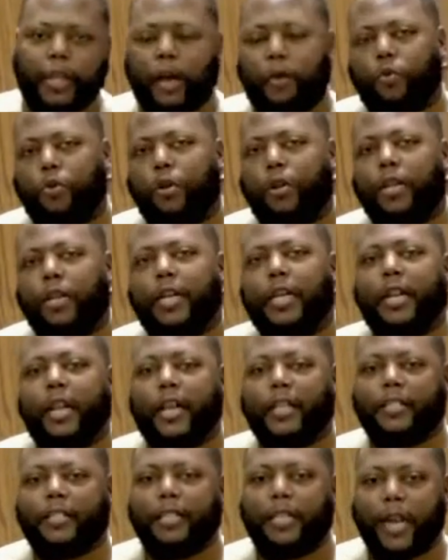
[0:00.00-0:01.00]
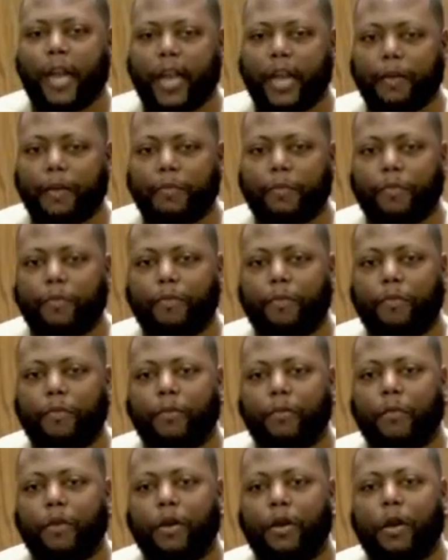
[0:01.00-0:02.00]
we're looking at tonight,
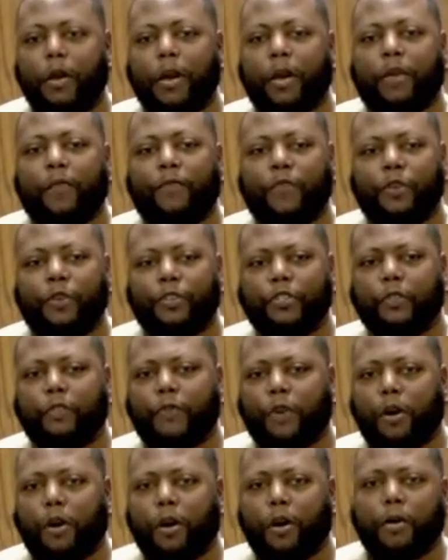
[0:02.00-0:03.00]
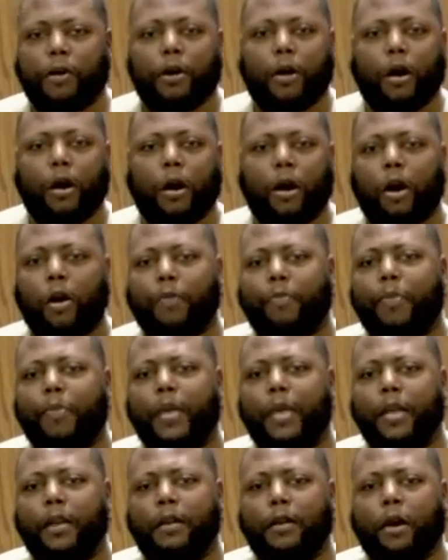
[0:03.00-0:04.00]
first of all, all
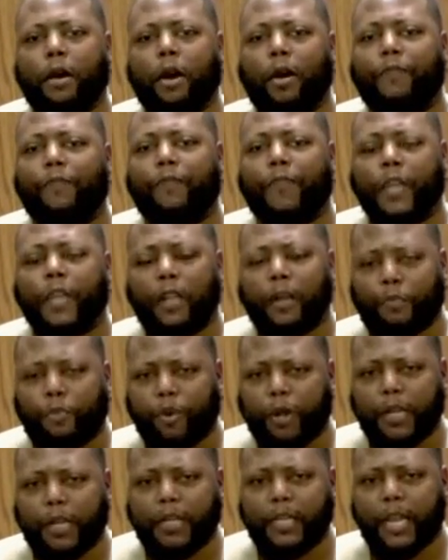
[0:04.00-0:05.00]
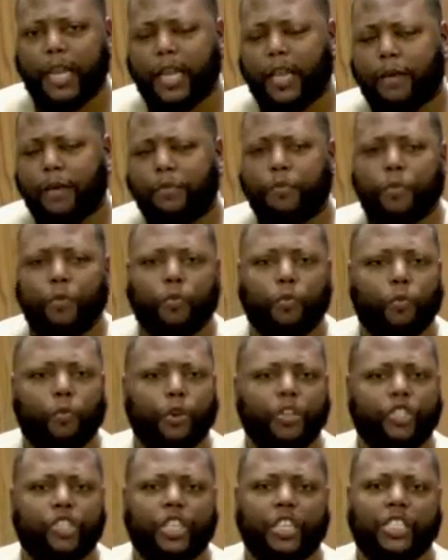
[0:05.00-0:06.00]
Peter, all Philip really did was
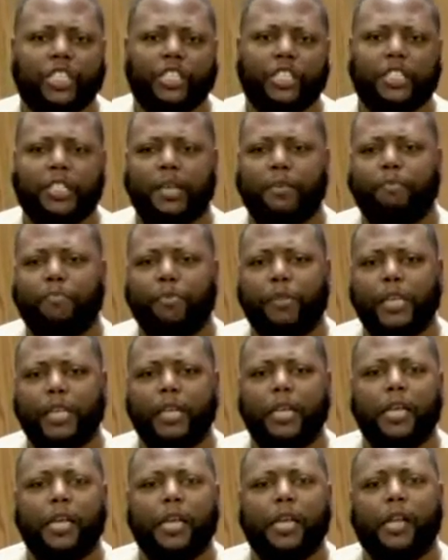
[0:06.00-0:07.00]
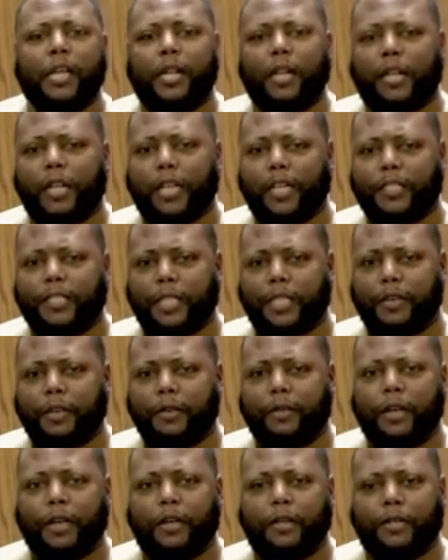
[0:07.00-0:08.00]
just simply listen
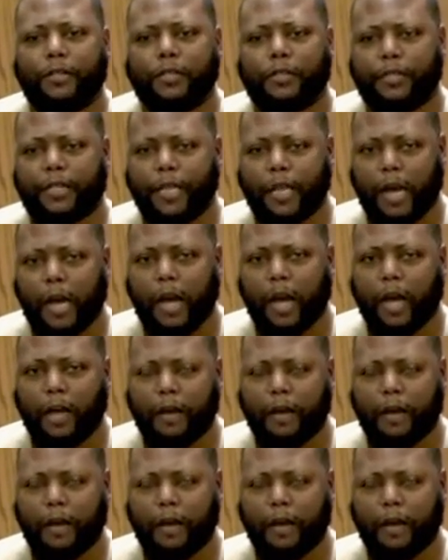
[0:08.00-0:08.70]
to God.